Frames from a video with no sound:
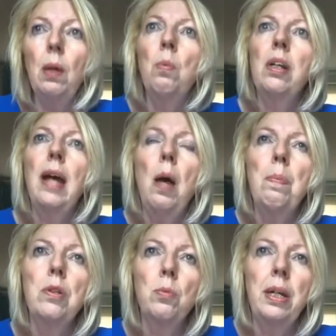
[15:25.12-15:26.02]
What
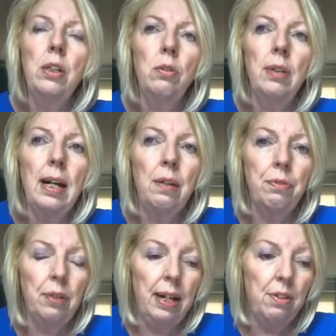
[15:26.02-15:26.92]
happens when you die,
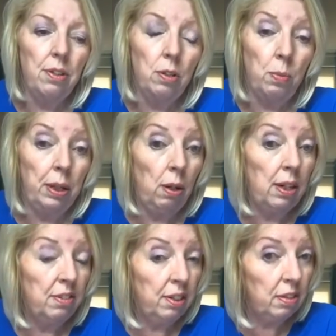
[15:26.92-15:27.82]
for instance, when you
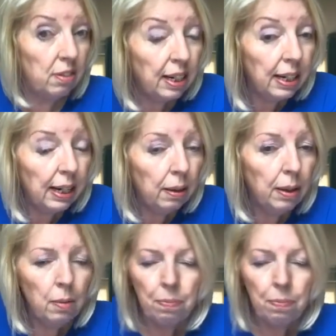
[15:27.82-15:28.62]
are still sinning?